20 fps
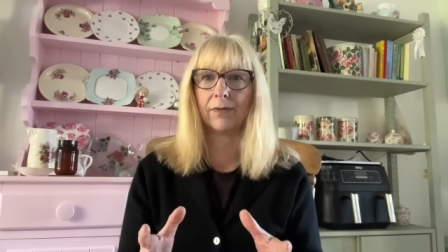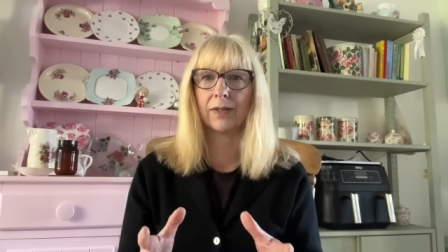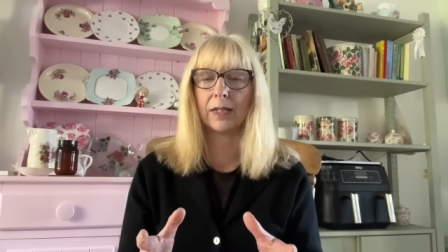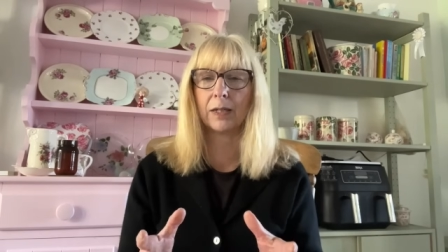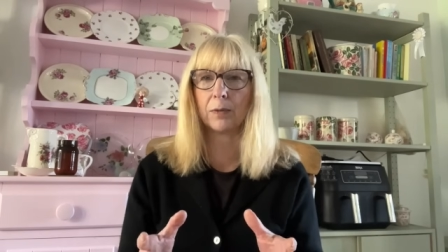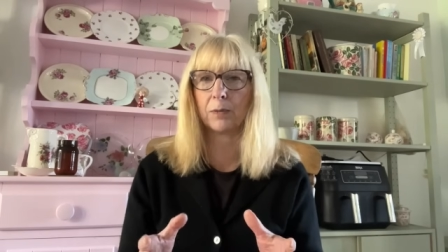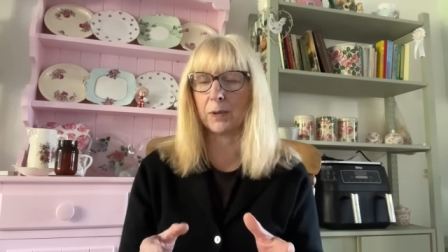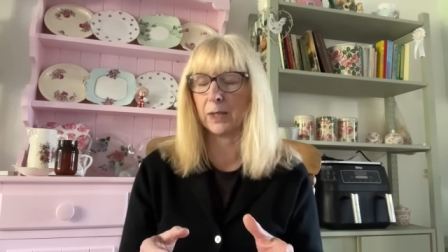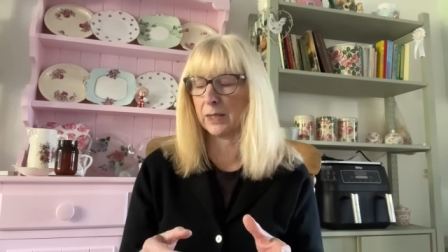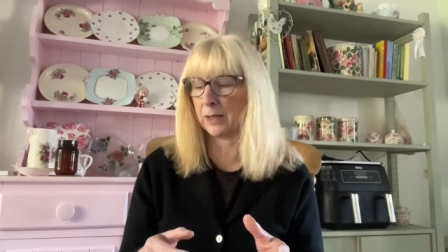
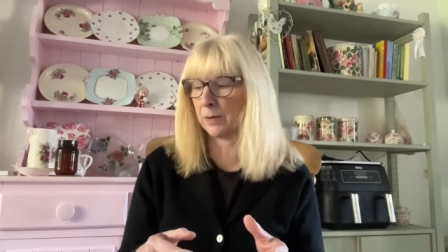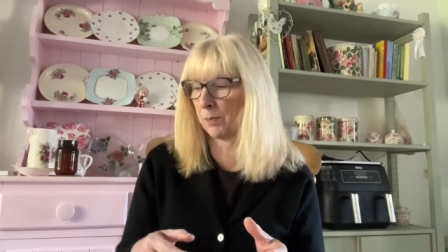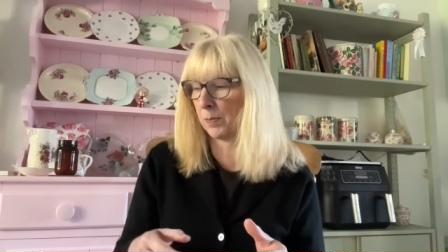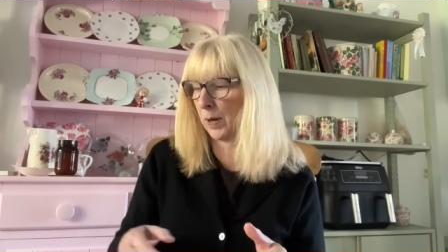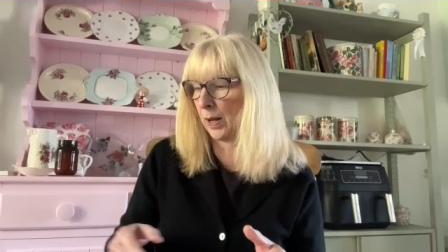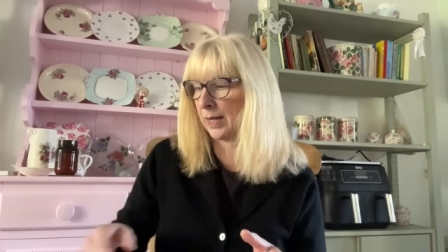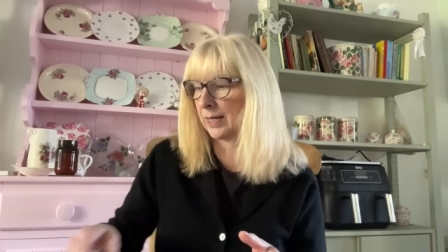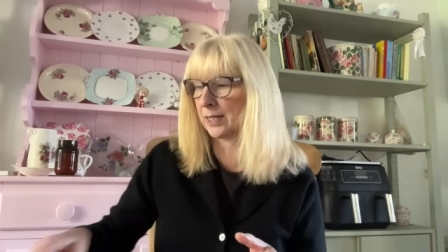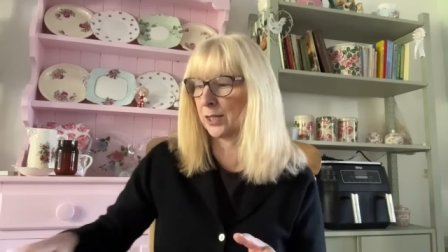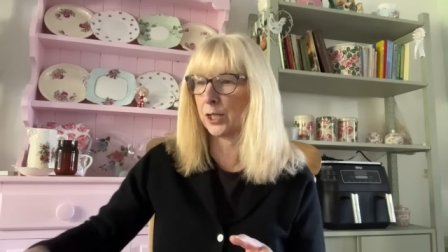This
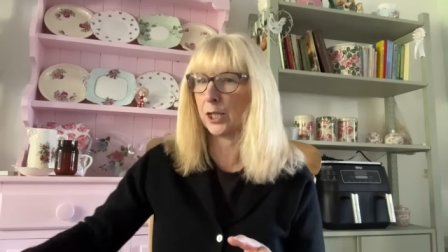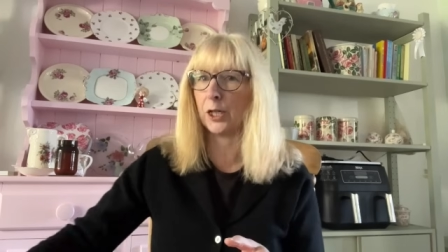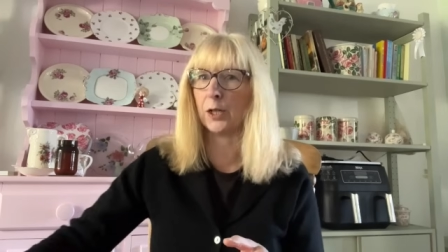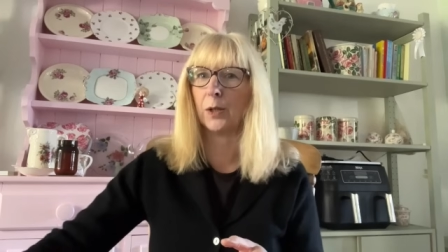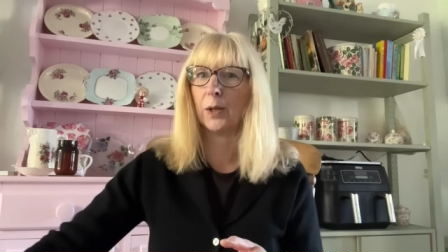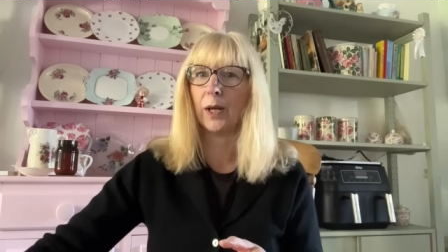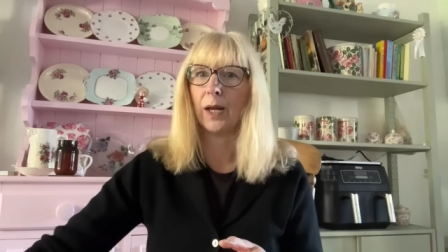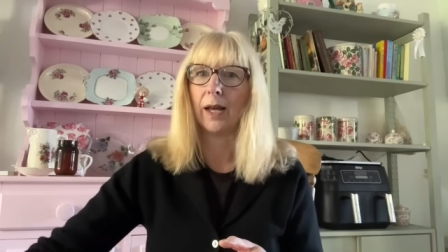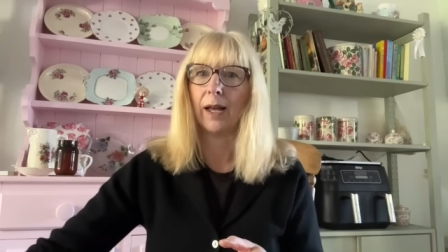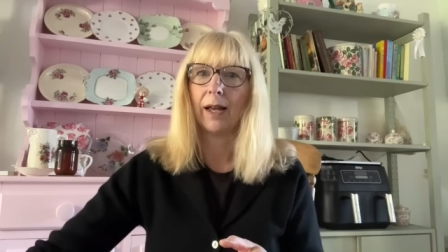applied
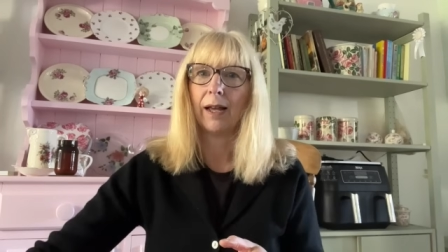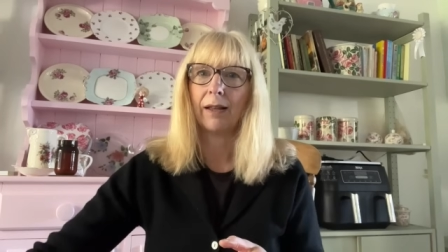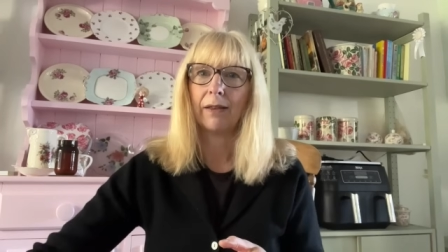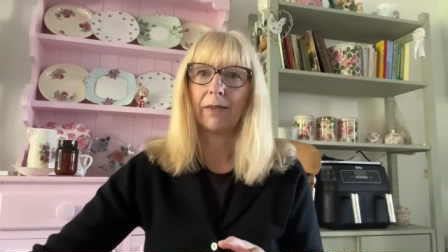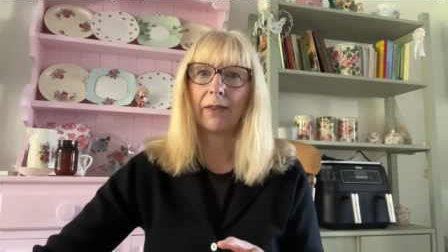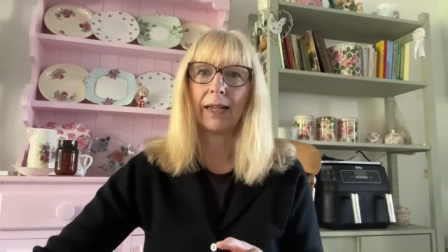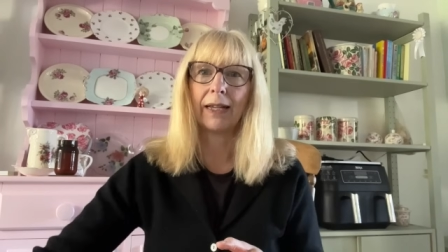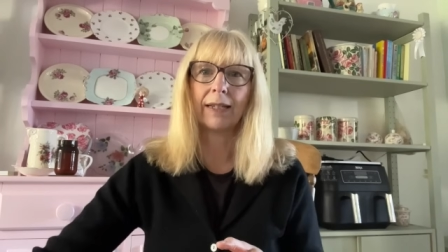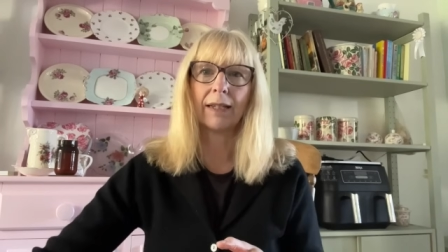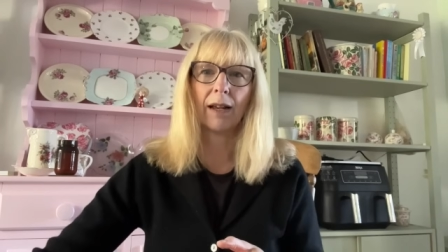to
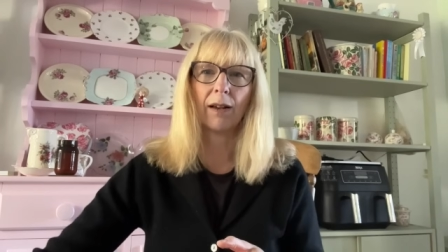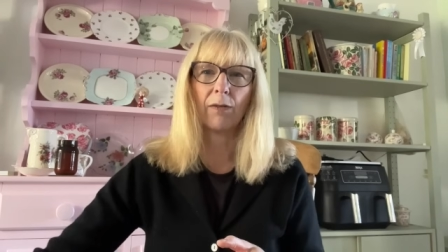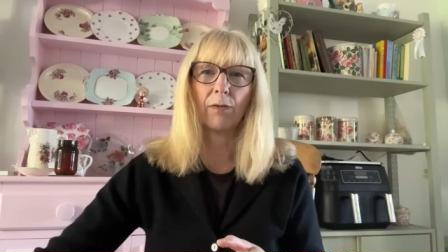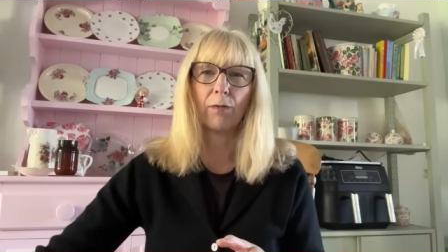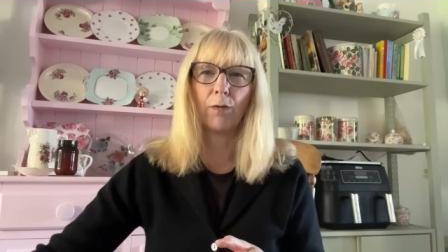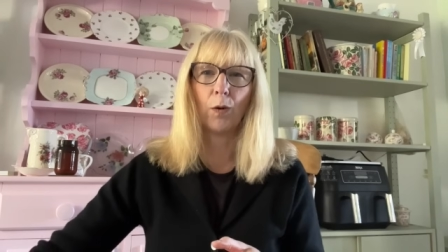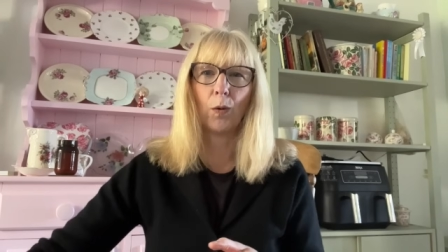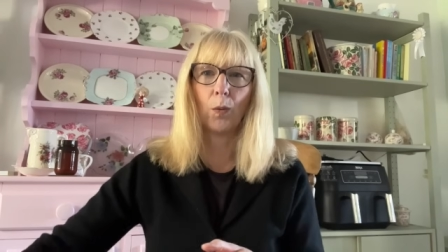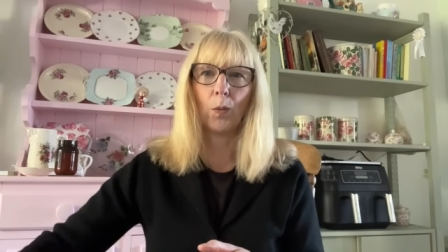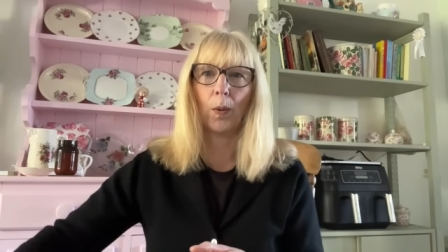things like
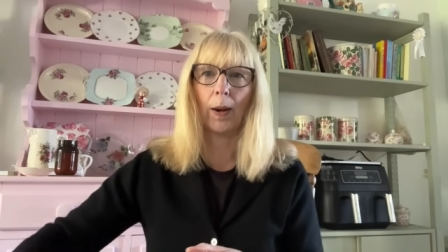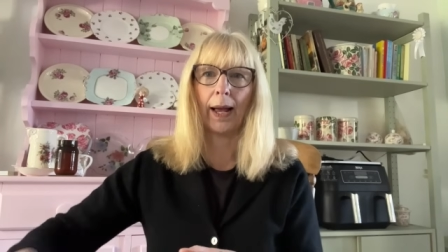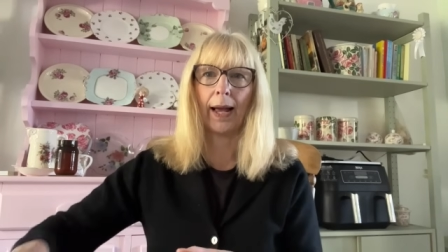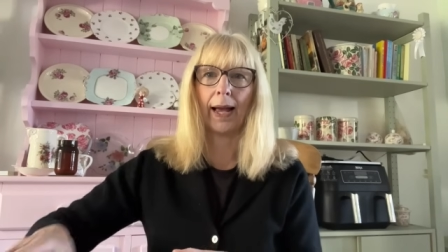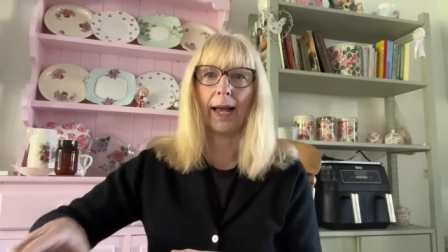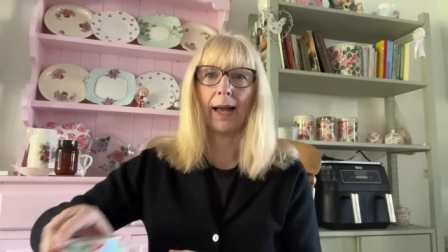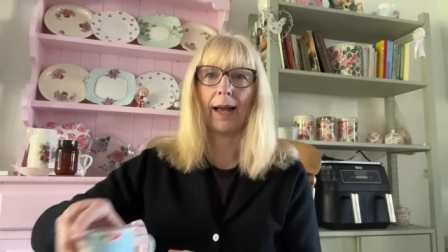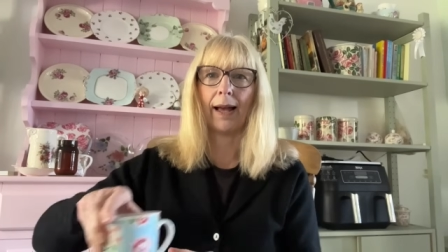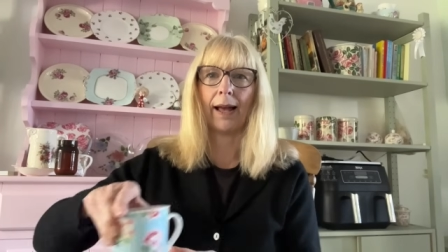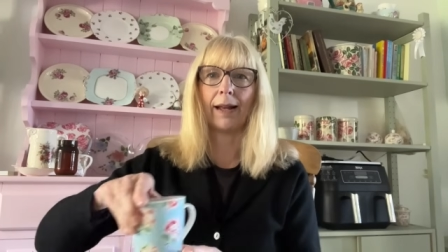
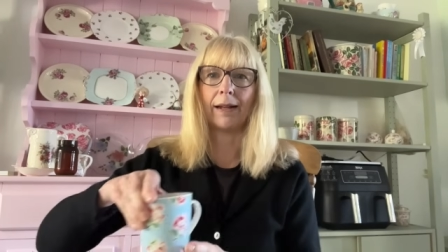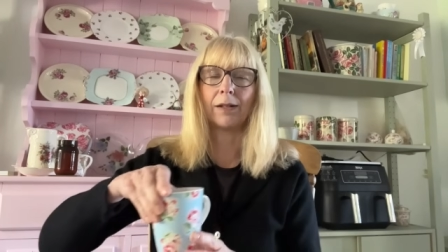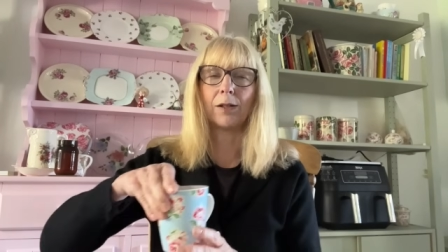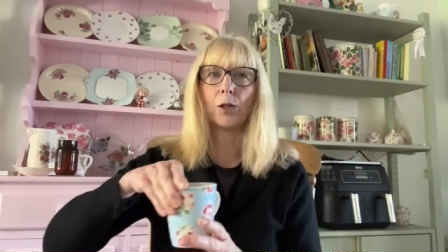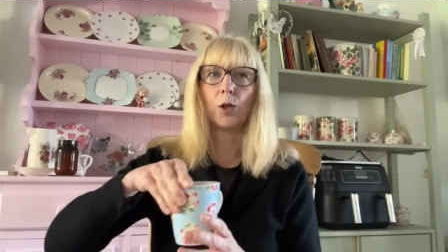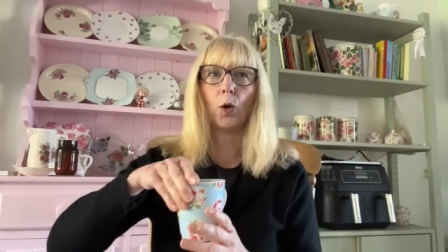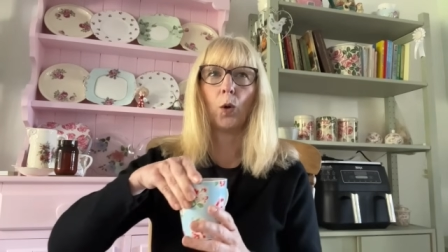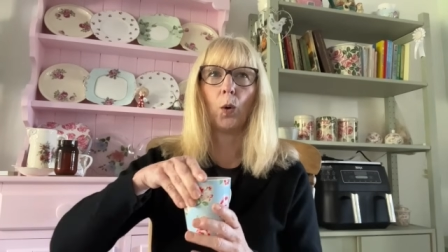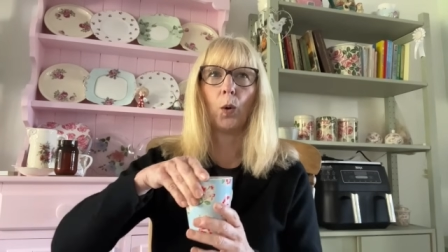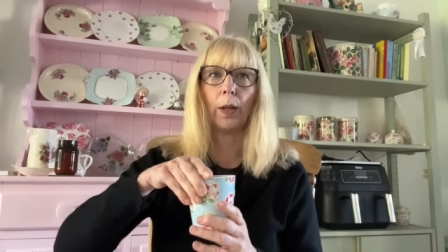footwear and
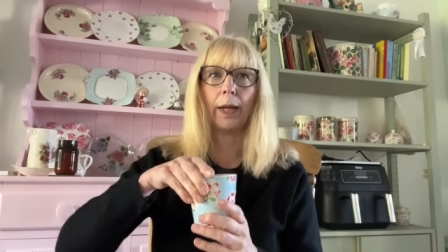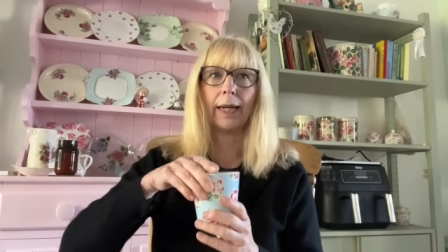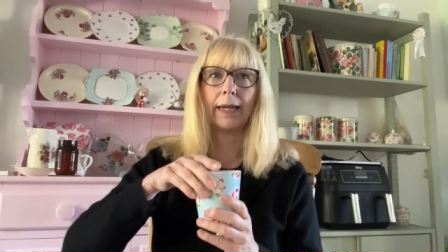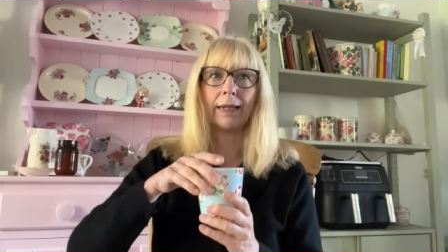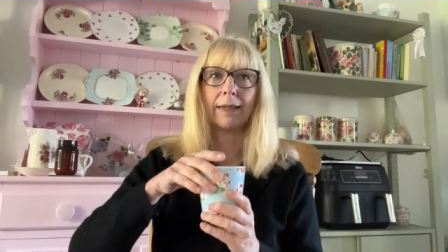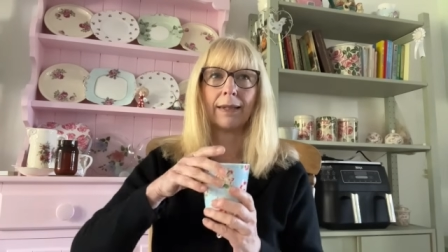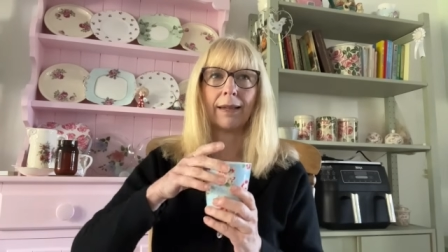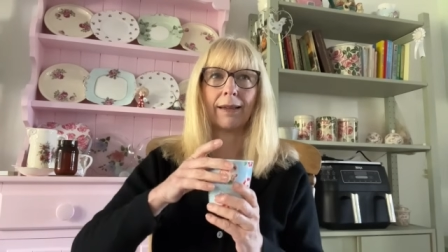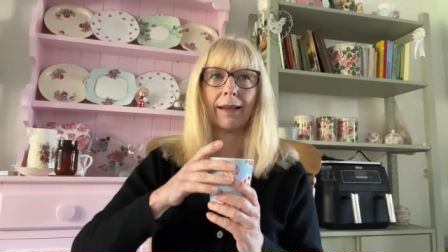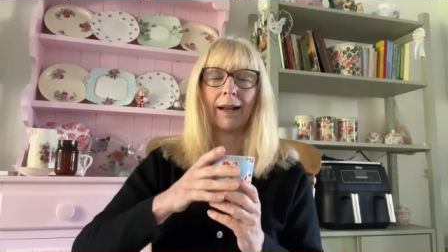
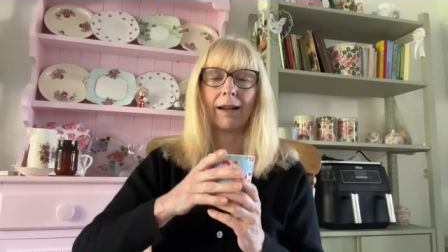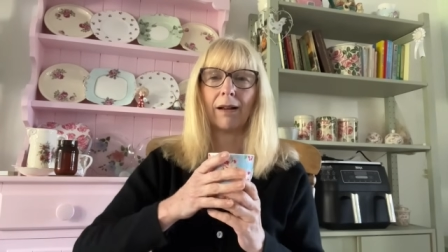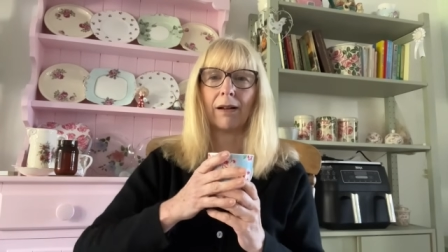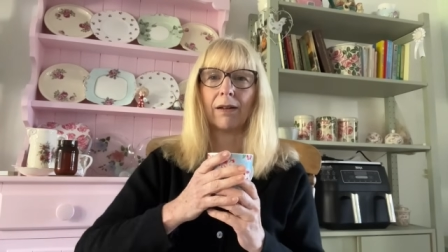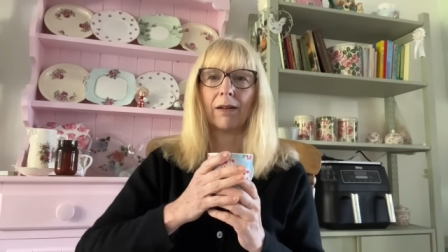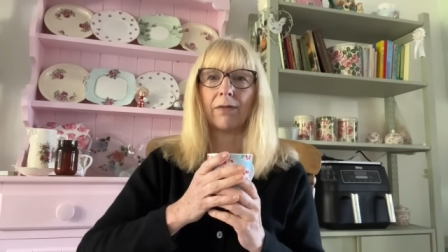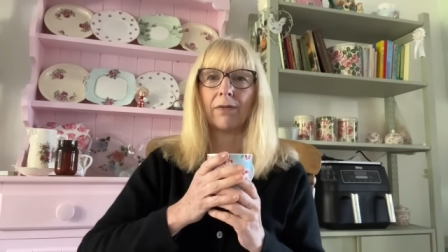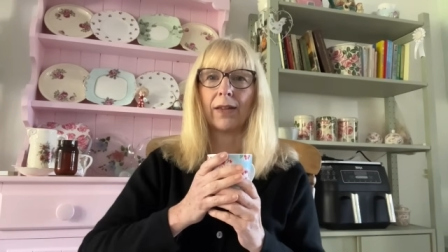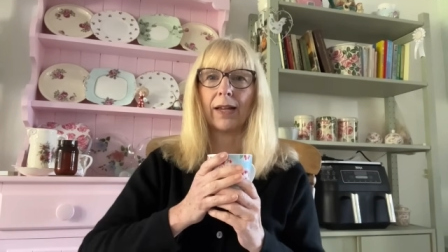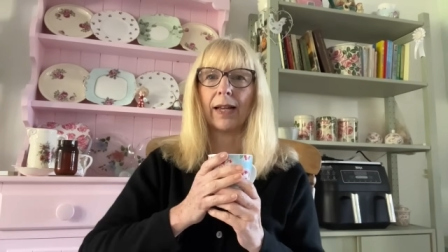toys and that kind
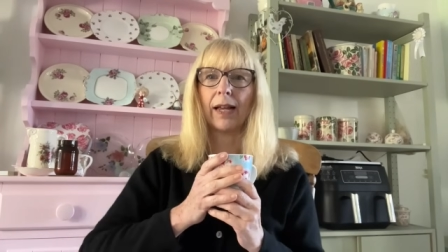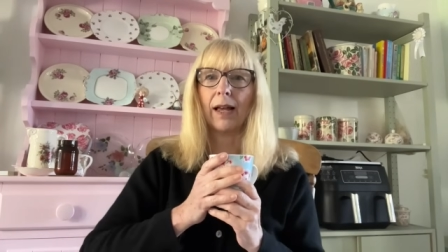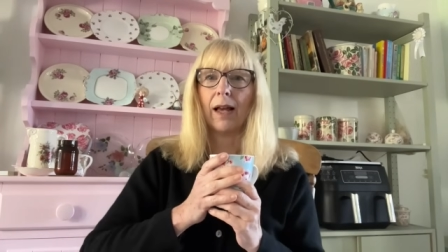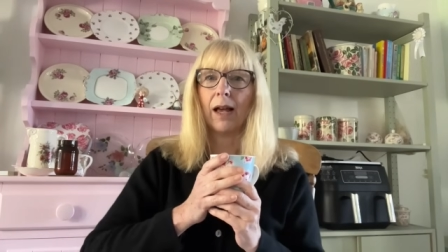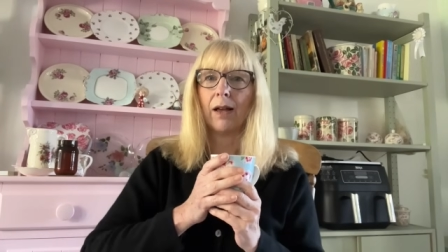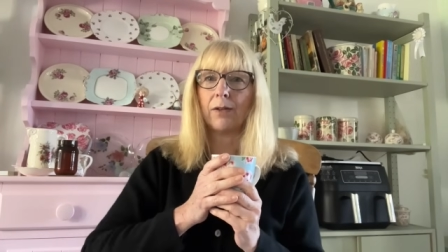of thing.